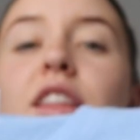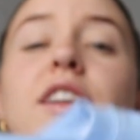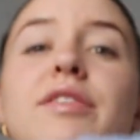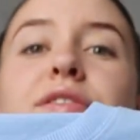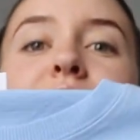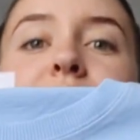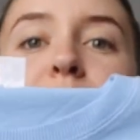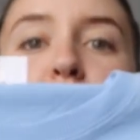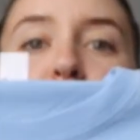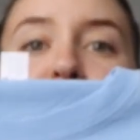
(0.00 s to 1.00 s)
lot of
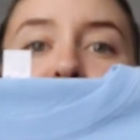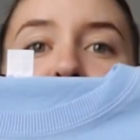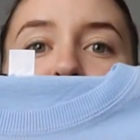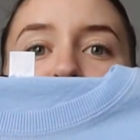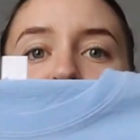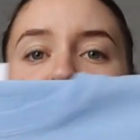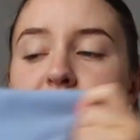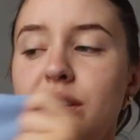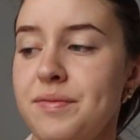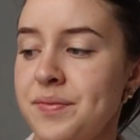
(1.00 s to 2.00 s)
words going
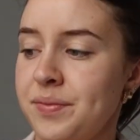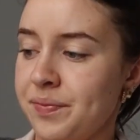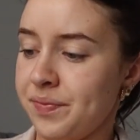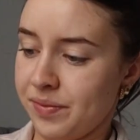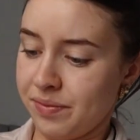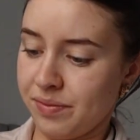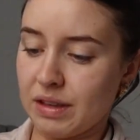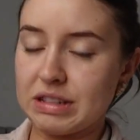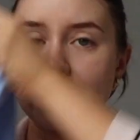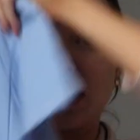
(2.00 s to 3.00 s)
on,
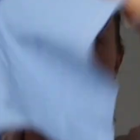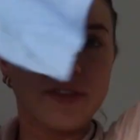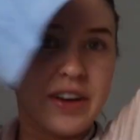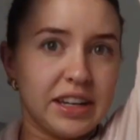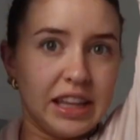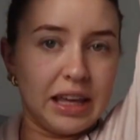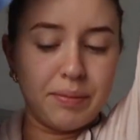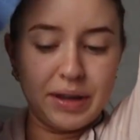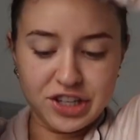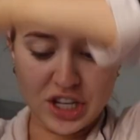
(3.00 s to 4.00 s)
which I think is fun and
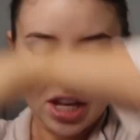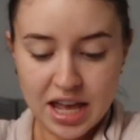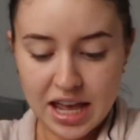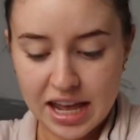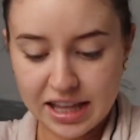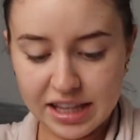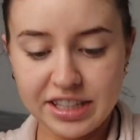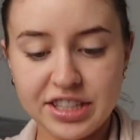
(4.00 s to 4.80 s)
like beachy, and then